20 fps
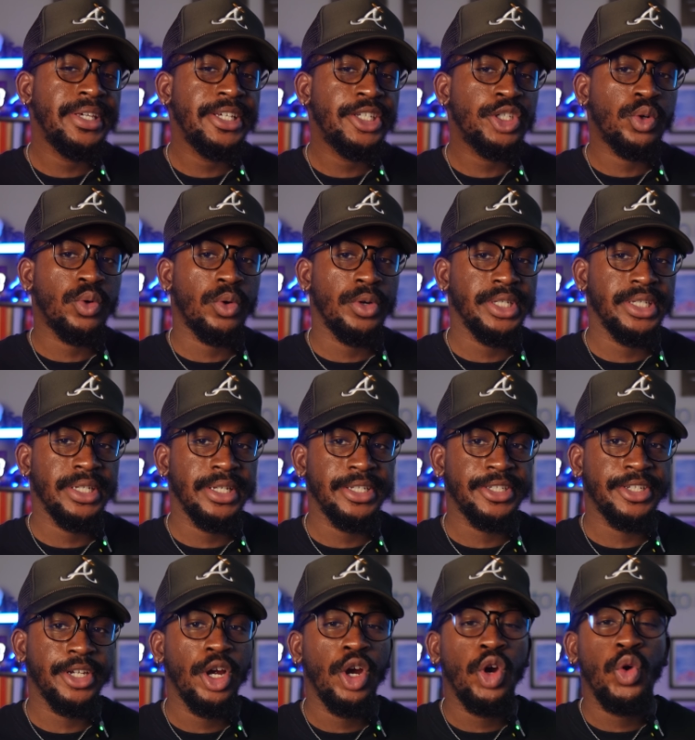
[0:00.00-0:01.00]
these
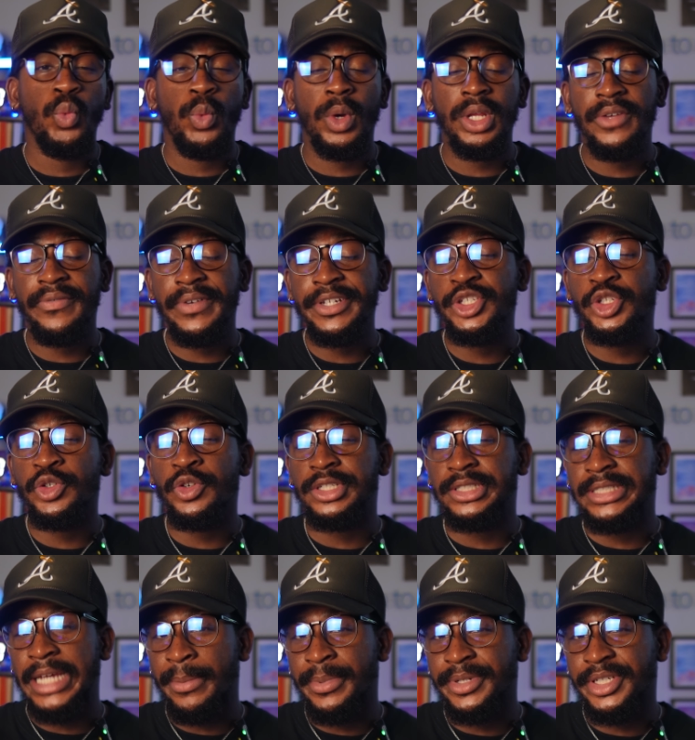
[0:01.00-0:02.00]
courses relevant to your
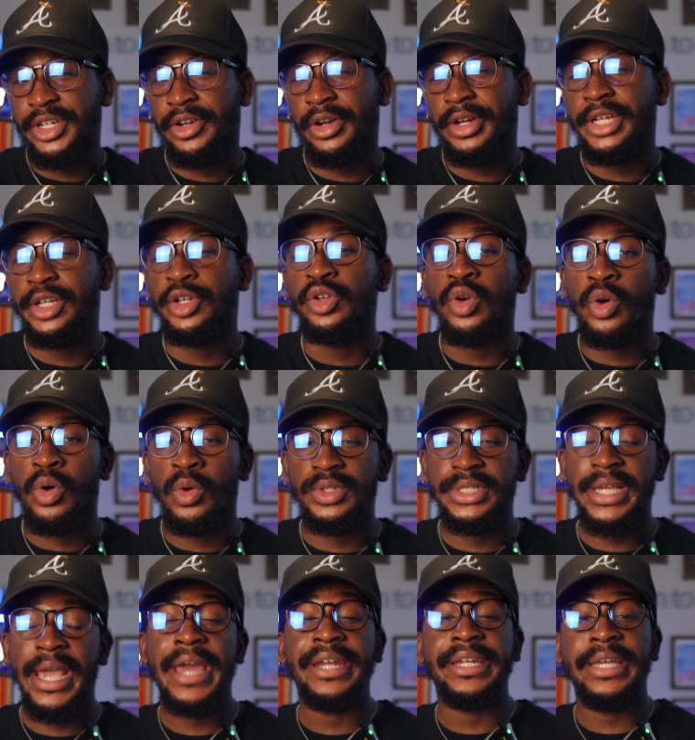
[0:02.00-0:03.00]
cybersecurity
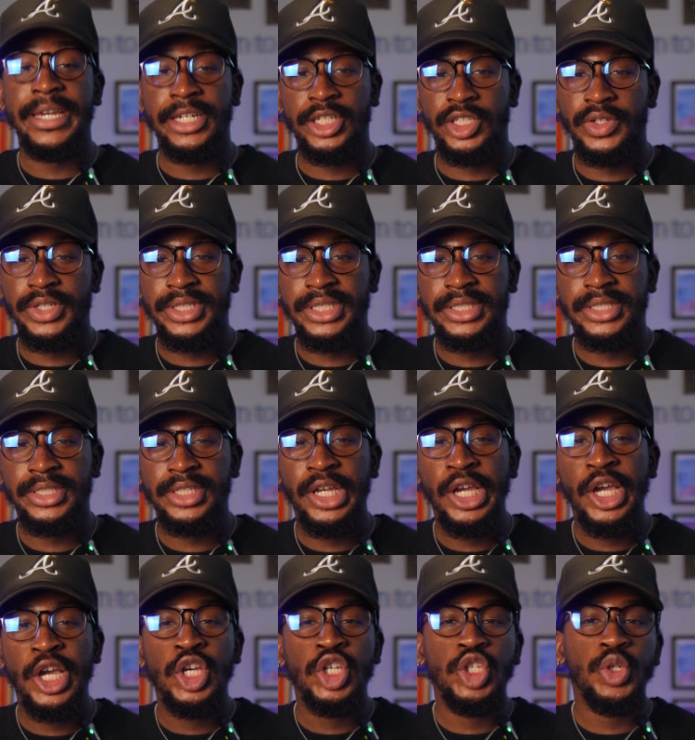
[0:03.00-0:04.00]
goals and interests,
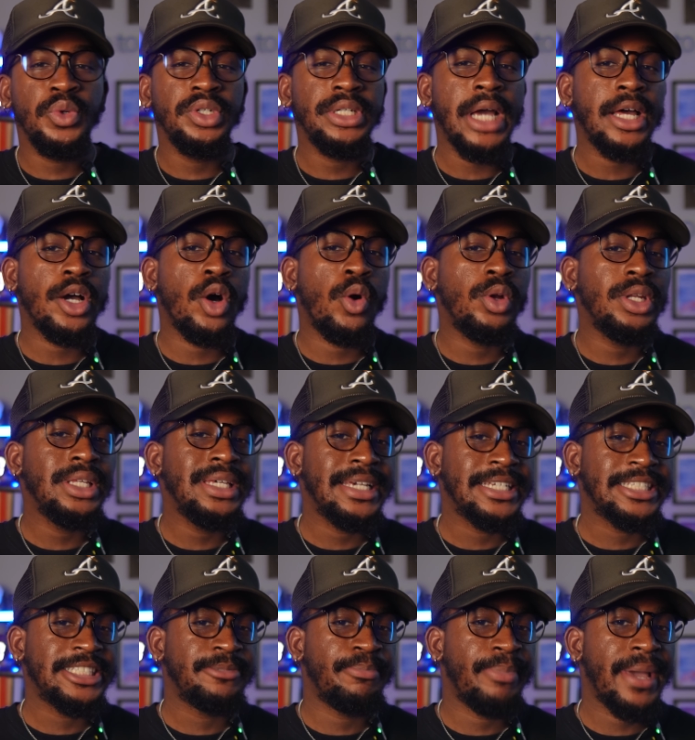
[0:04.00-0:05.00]
you will not only
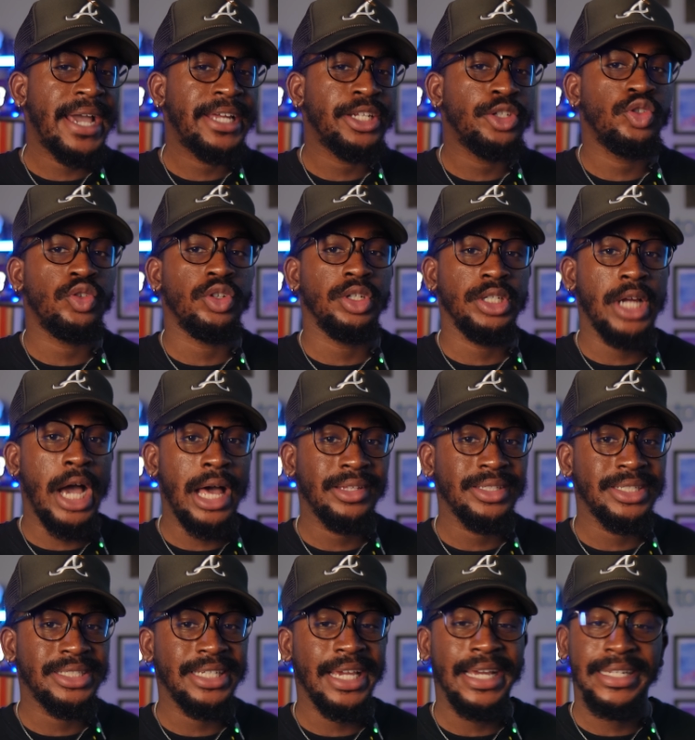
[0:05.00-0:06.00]
expand your
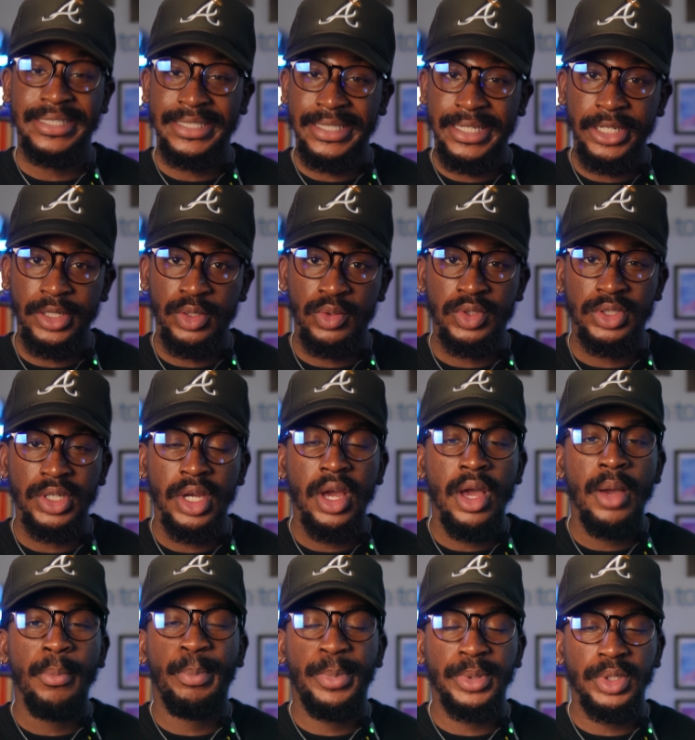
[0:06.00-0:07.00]
knowledge and skills,
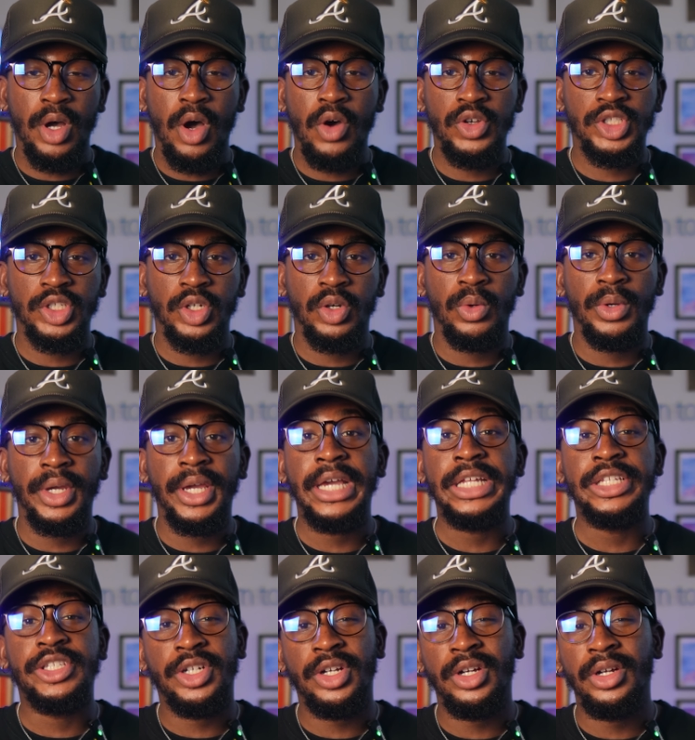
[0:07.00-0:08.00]
but also,
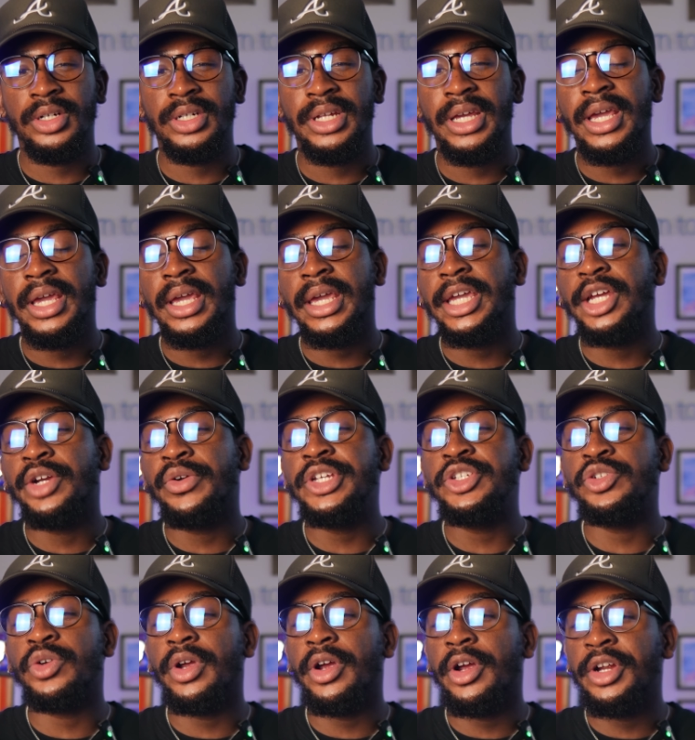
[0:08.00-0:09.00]
in turn,
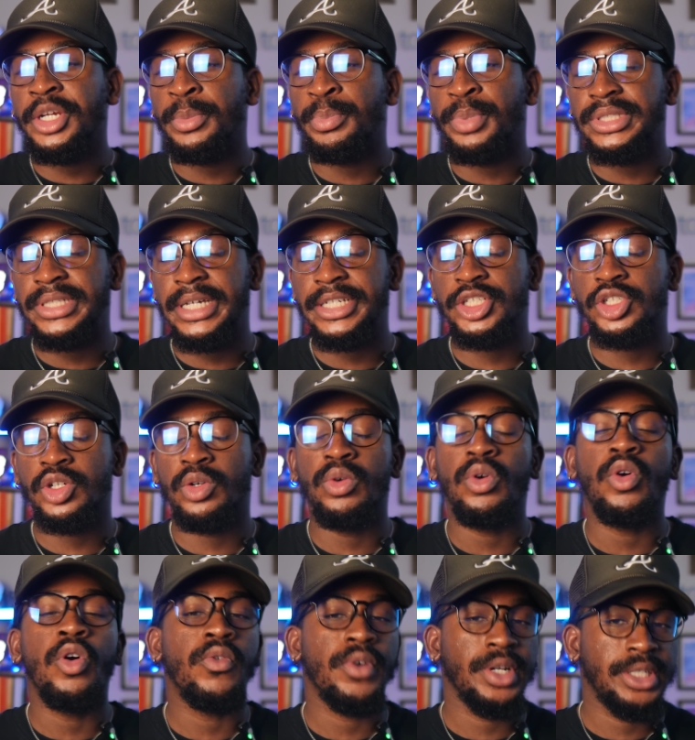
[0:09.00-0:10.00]
increase your earning
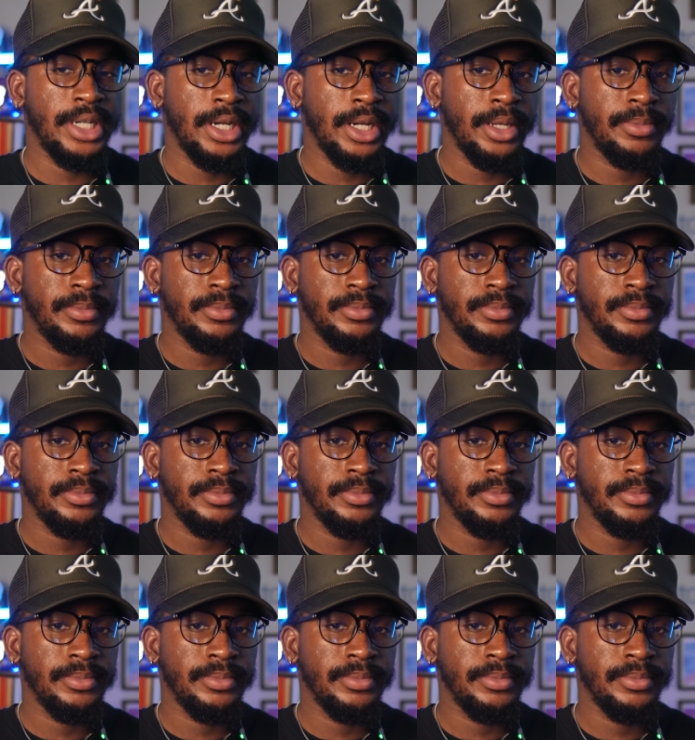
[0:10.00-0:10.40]
potential over time.